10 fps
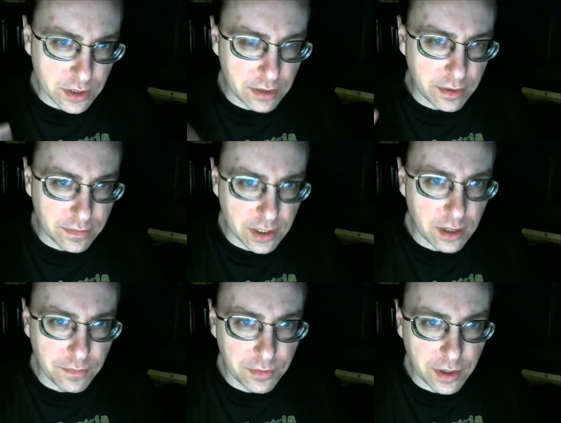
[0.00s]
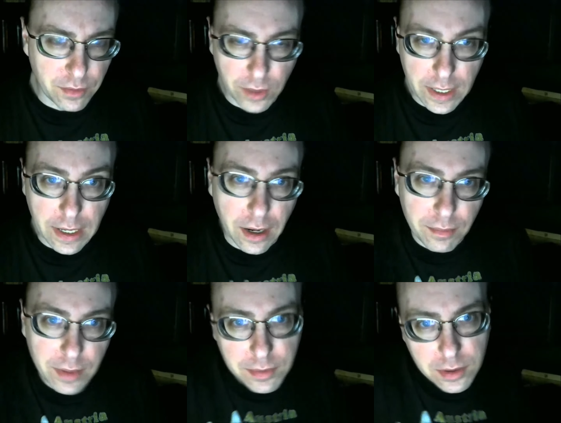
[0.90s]
and I don't have time for that right now.
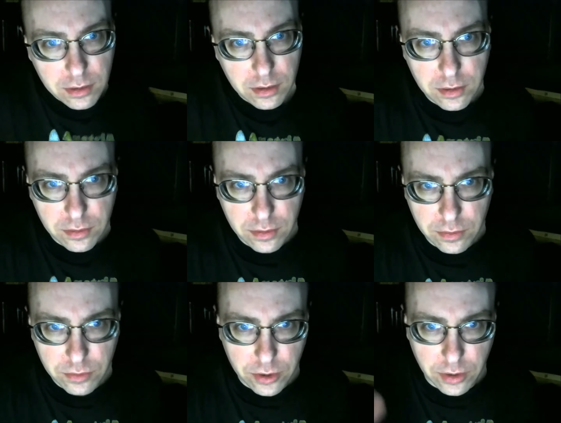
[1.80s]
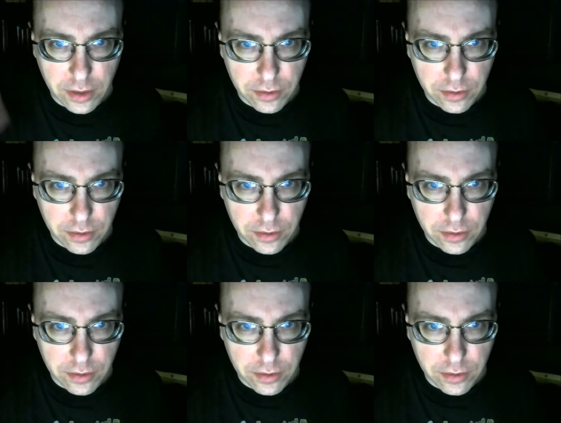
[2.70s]
Maybe later I will, I don't